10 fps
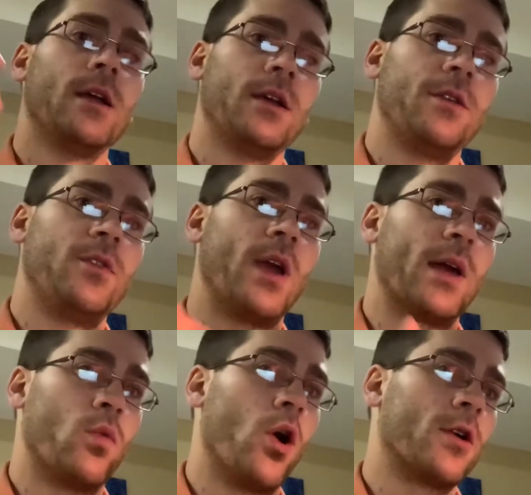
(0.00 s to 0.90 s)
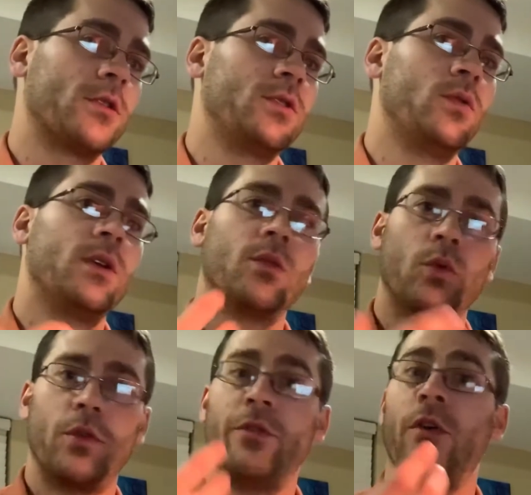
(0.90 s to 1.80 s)
If you add water to it, it
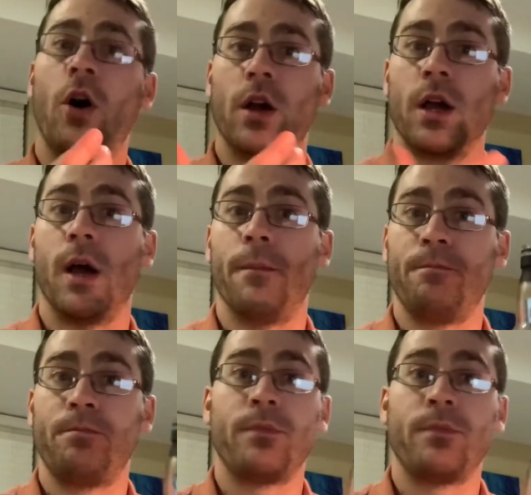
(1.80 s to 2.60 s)
will fog up.